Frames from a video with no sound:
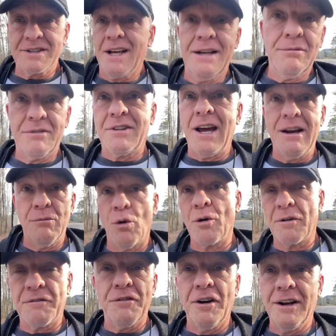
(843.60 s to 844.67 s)
They
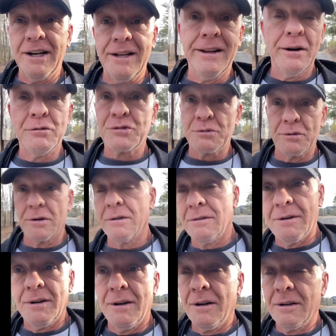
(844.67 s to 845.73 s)
weren't funny. Those were...
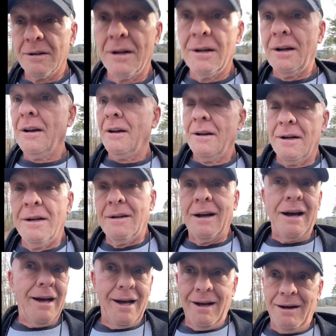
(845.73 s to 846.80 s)

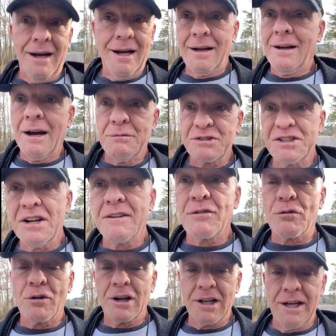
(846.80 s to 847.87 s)
I was never
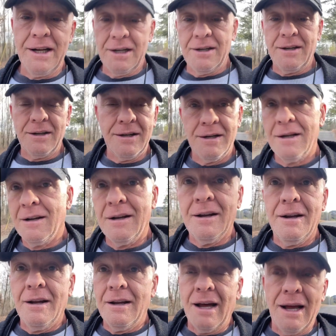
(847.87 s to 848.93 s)
really
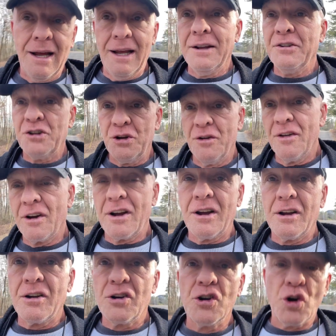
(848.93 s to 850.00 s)
into the
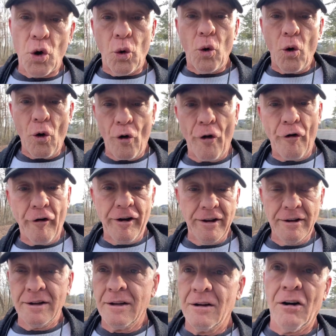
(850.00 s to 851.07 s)
gore
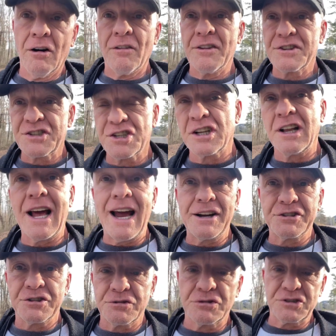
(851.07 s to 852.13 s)
and all the
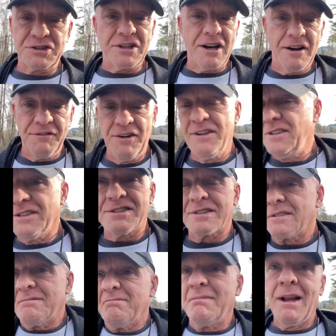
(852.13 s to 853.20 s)
slasher stuff. It just
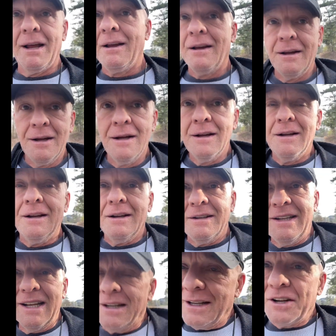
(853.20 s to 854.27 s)

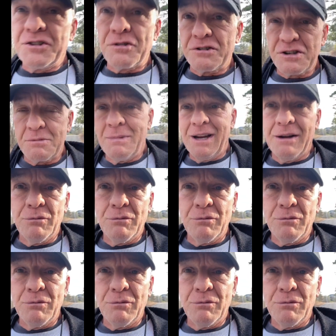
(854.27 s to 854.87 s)
didn't interest me.